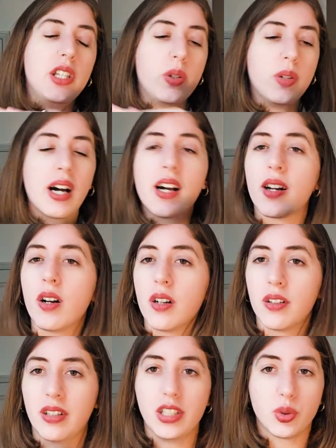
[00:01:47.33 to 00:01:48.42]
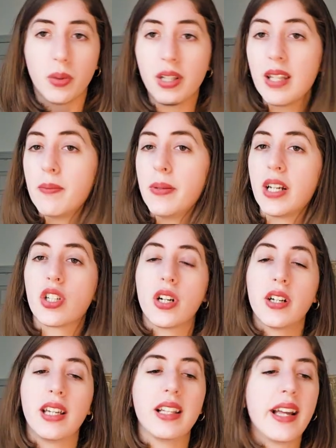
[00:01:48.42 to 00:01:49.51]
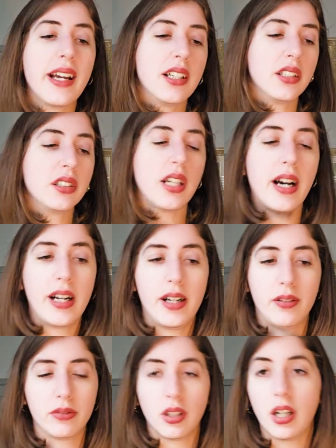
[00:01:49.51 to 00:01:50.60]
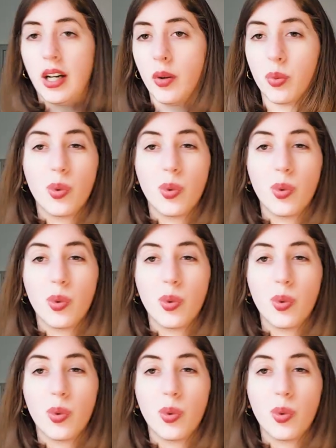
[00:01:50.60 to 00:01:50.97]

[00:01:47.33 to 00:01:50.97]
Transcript: You got these really big chunky layers of uh,